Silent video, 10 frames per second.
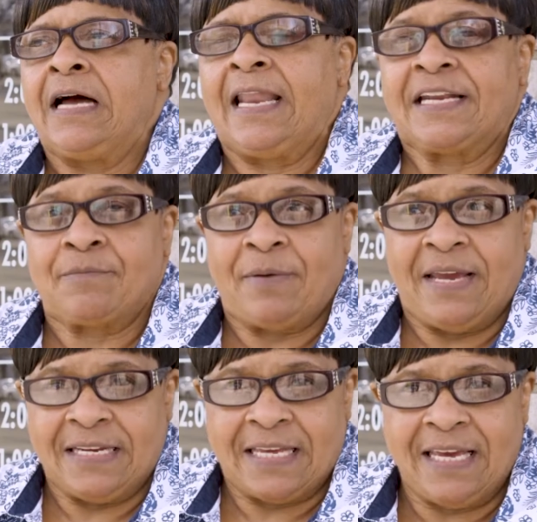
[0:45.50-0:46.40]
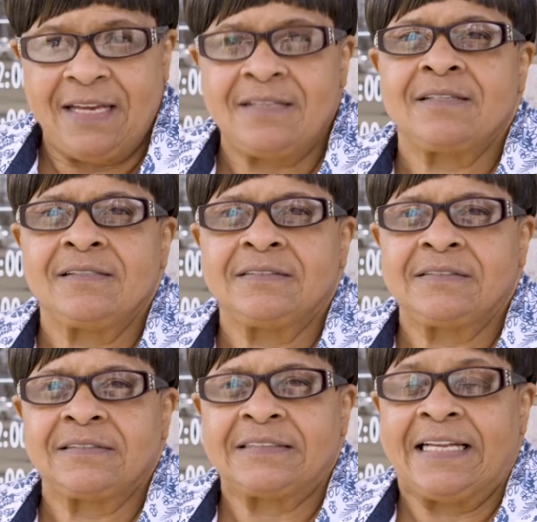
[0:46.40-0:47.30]
I like the pancakes,
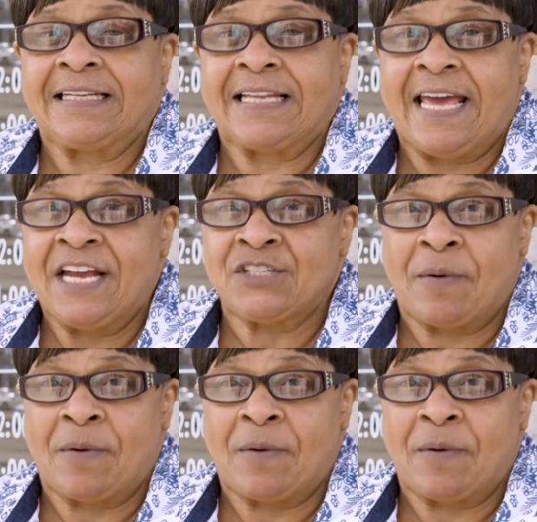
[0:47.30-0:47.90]
I like the hash